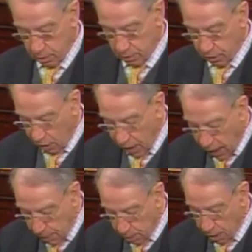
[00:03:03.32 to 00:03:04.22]
very
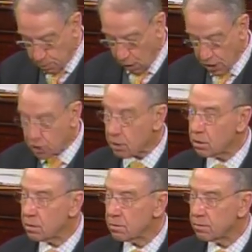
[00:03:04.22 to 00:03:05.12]
high blood
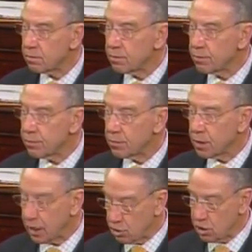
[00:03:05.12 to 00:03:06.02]
pressure,
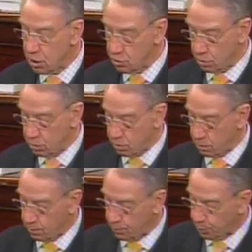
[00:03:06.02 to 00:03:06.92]
and seizures.
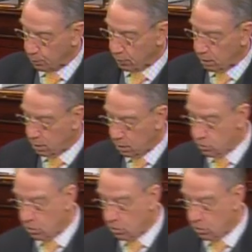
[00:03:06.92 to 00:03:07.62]
In